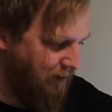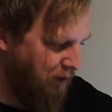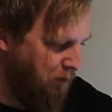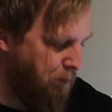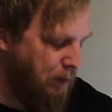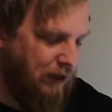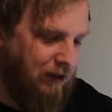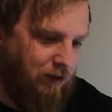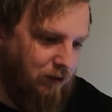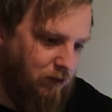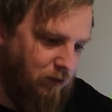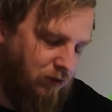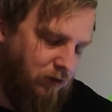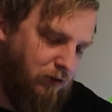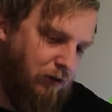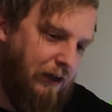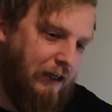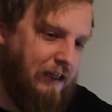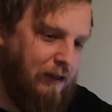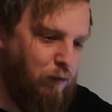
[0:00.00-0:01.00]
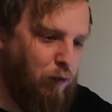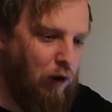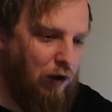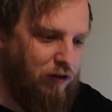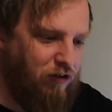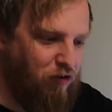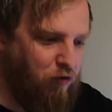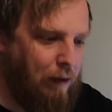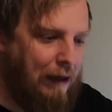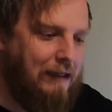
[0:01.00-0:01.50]
It's been, crikey,
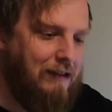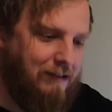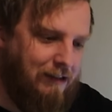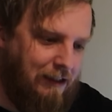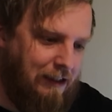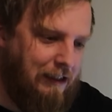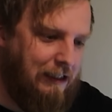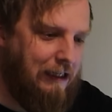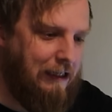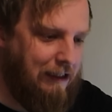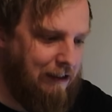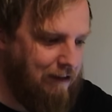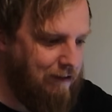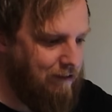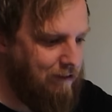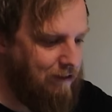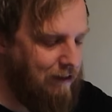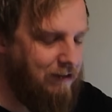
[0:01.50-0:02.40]
what, 20 years?